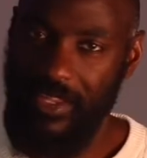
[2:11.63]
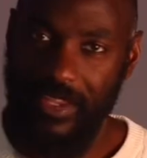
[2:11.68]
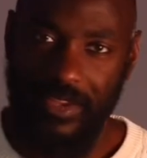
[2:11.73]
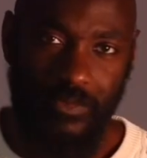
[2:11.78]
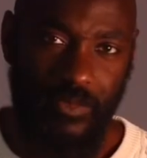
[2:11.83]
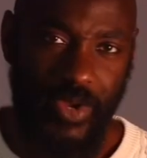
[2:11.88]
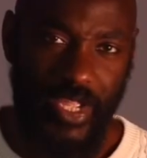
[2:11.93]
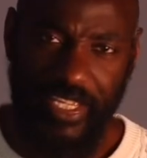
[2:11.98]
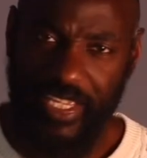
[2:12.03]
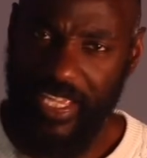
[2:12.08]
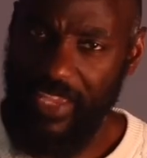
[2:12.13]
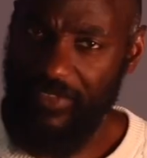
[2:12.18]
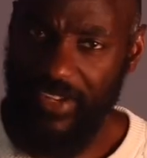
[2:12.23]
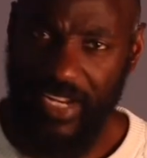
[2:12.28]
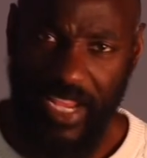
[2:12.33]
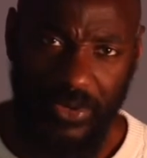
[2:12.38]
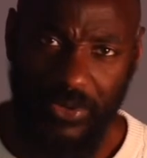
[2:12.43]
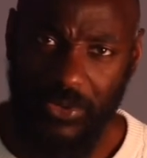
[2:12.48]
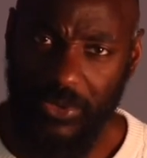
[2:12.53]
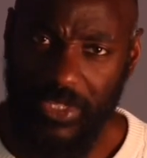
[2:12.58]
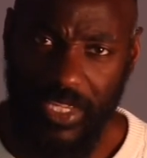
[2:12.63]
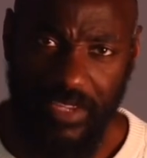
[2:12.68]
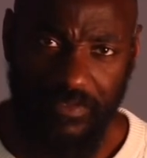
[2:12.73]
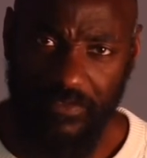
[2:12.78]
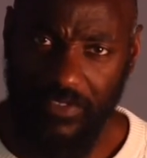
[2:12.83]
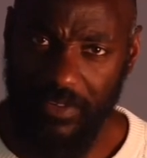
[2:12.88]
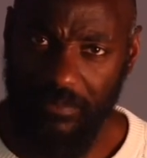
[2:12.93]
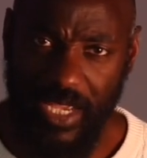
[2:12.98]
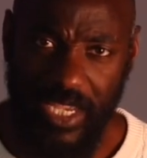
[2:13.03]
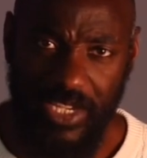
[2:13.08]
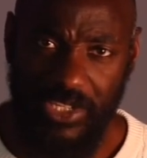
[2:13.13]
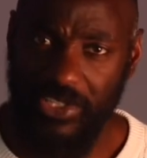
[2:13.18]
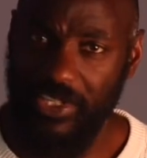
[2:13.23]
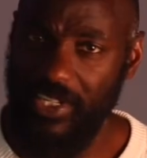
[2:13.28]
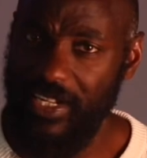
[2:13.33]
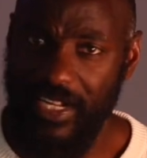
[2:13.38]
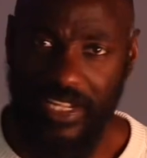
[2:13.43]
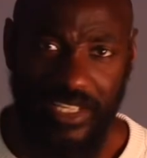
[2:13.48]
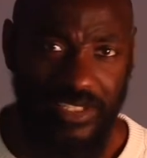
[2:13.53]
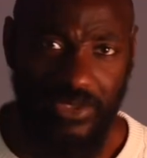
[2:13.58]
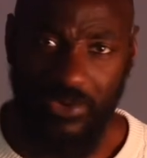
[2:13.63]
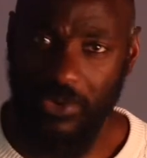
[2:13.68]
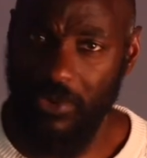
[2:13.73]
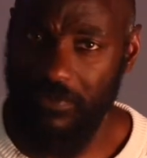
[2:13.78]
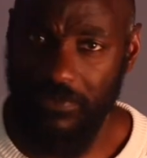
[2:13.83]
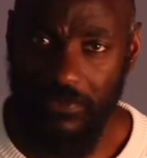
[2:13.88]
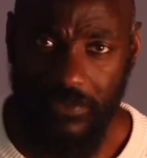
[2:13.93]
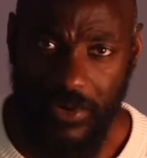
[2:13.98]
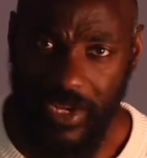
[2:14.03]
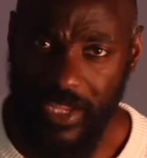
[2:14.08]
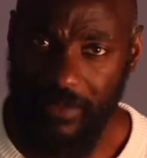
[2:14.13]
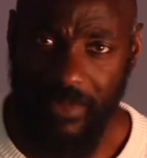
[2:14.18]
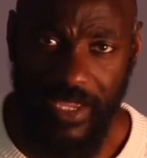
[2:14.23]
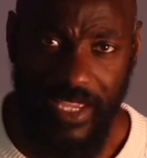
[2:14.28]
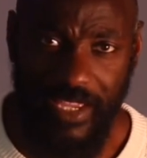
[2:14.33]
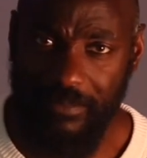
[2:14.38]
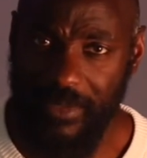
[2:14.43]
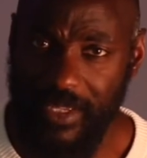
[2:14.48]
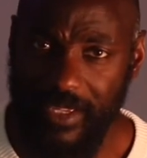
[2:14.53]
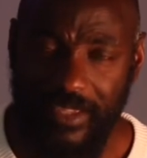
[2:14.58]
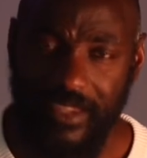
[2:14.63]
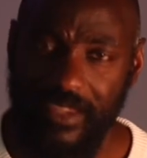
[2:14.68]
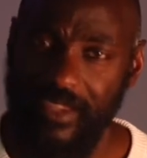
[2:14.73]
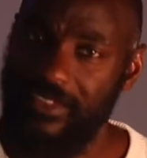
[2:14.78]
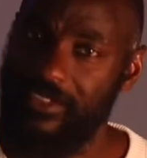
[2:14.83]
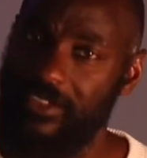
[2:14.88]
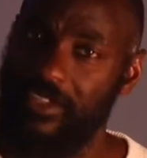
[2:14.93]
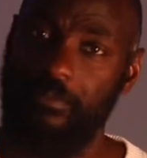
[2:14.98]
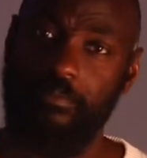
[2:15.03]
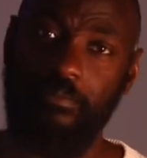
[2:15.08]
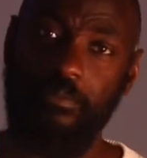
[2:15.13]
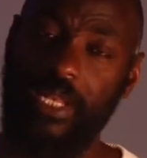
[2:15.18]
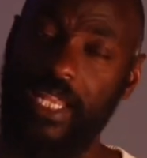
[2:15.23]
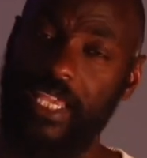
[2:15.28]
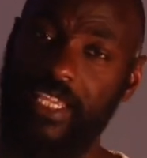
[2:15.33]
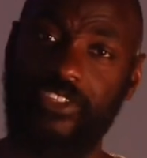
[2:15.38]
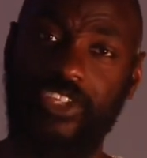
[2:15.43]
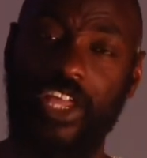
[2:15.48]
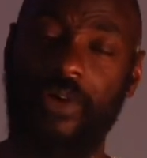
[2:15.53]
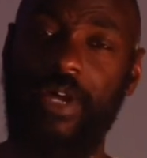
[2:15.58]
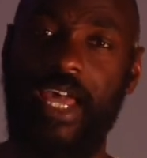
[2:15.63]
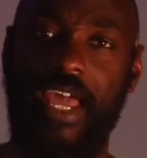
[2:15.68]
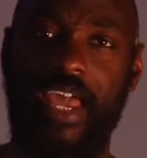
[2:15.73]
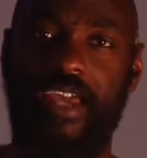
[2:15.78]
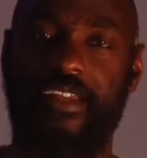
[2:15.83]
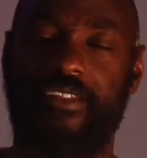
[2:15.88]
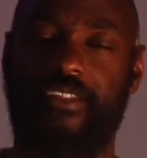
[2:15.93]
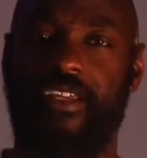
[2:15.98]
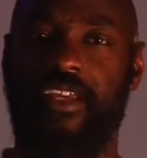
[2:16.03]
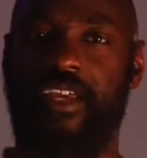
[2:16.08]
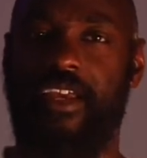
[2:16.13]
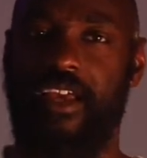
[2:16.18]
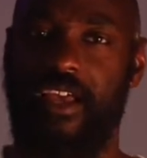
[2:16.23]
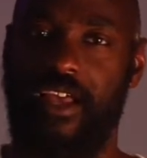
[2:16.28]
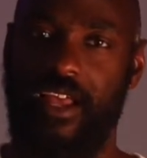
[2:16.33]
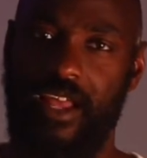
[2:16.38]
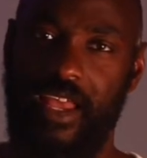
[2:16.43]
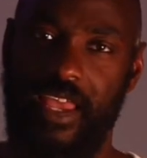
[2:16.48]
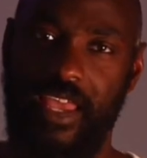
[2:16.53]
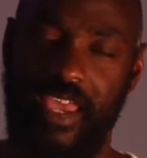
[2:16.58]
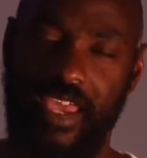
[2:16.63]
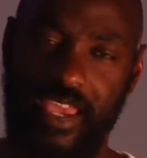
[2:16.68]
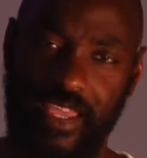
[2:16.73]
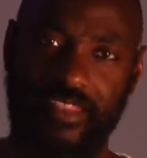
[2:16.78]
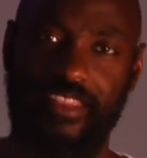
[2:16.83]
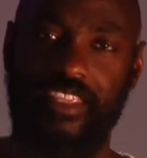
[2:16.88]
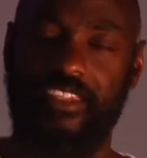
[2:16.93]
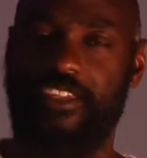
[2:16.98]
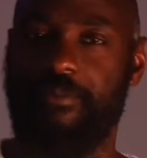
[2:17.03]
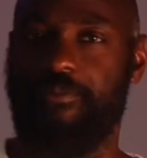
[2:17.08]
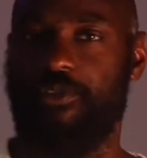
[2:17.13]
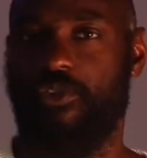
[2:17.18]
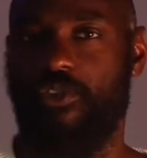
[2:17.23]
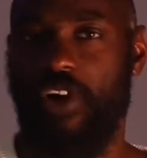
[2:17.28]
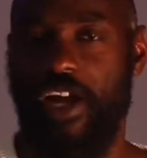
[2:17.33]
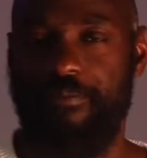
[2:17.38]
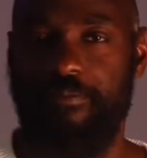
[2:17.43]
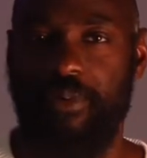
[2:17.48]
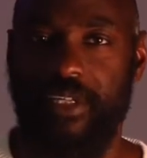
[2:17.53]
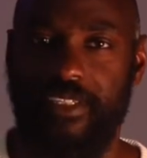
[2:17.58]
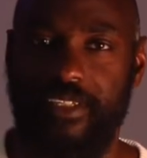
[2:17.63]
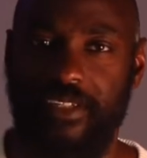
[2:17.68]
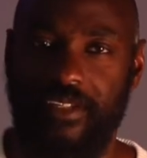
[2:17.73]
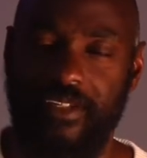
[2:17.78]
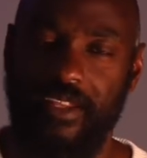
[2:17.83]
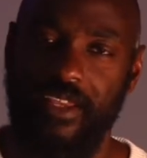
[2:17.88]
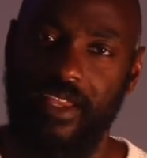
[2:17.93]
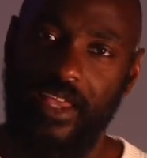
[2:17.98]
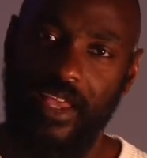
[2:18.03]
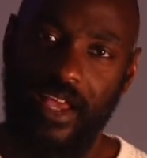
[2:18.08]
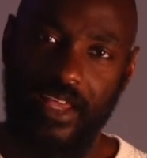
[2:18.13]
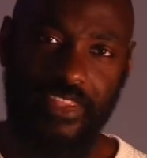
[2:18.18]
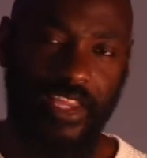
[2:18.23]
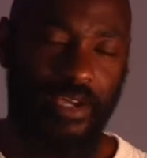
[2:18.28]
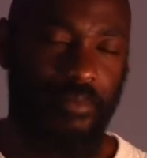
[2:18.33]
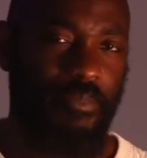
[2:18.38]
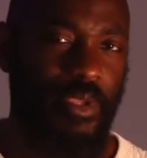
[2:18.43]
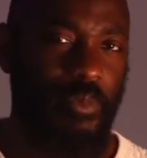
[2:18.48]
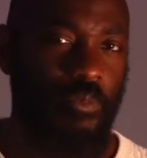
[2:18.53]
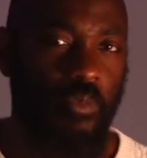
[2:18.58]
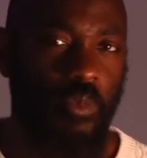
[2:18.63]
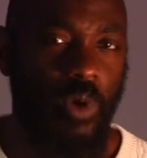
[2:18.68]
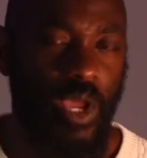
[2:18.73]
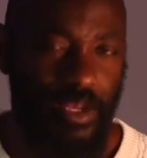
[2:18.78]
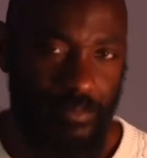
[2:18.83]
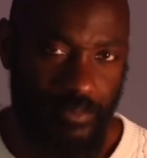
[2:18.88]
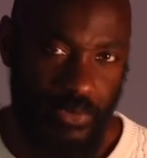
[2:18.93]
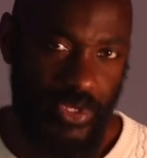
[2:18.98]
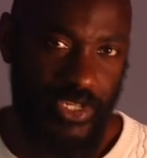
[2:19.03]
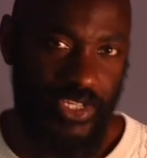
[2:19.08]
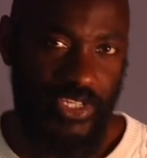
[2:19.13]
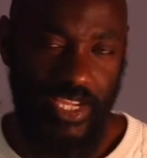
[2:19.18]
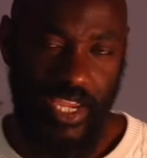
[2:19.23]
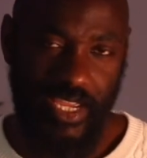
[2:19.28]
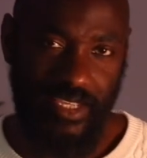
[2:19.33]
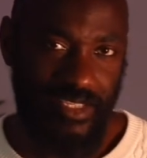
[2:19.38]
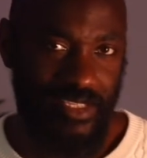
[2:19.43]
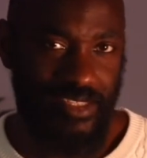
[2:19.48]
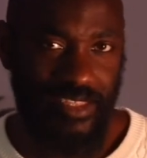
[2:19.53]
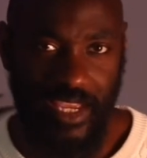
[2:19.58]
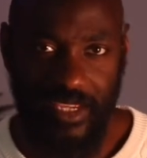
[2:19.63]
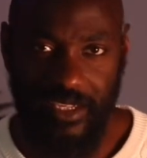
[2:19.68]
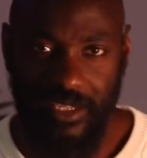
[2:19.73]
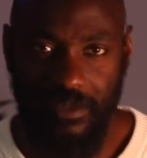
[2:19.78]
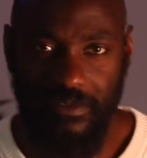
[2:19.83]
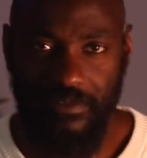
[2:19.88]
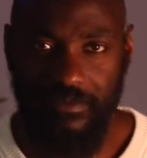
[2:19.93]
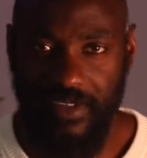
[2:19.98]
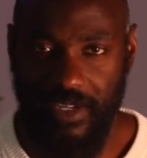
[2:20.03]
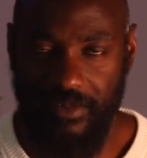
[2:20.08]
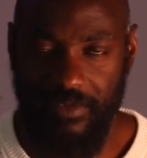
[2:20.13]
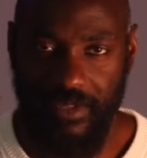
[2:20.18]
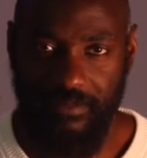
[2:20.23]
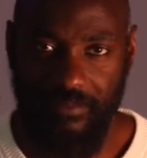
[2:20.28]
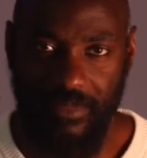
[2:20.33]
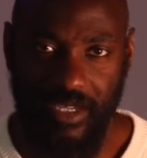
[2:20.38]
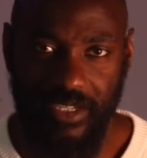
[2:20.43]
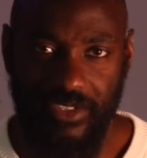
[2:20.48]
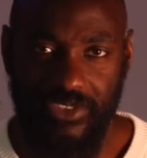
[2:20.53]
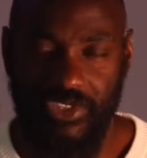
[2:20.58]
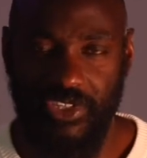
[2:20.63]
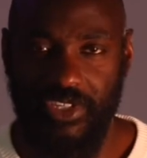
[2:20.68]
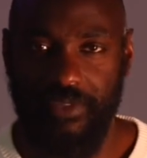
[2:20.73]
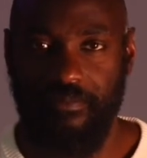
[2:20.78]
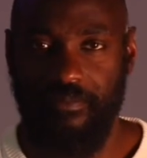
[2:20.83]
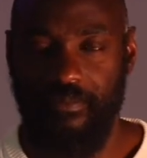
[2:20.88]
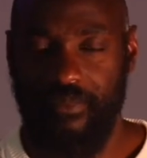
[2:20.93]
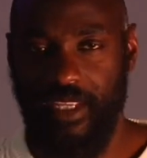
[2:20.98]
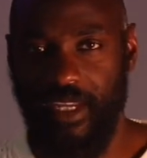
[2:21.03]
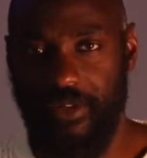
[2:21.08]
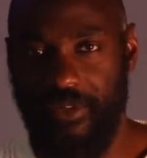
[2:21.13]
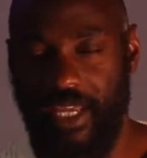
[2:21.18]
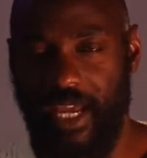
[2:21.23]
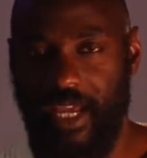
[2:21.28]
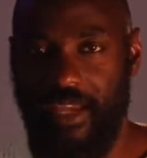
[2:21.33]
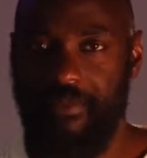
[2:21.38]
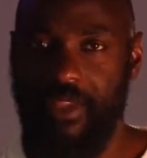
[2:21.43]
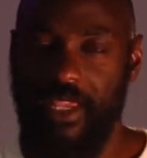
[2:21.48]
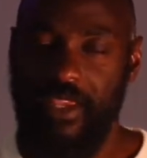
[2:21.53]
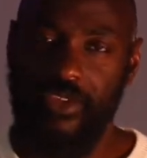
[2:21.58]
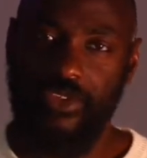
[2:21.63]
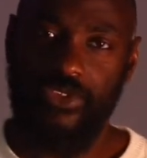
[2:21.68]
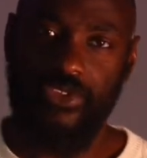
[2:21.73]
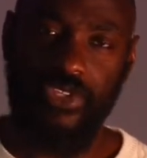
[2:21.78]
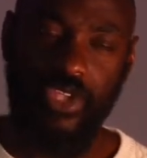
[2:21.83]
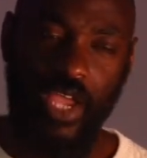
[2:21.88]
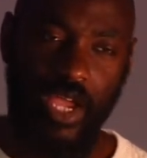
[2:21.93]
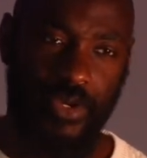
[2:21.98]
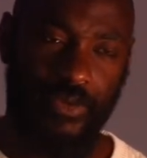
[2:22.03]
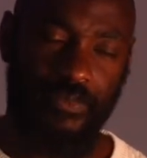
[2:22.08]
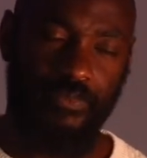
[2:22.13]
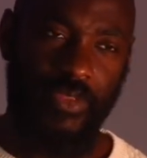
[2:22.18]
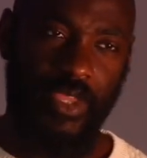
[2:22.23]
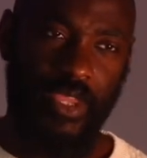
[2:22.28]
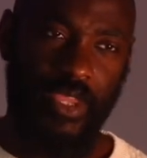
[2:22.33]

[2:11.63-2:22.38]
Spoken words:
we're giving out all the information and it's all free, baby. So please go ahead, hit the subscribe button. That would be well appreciated. Thank you very much. Okay, so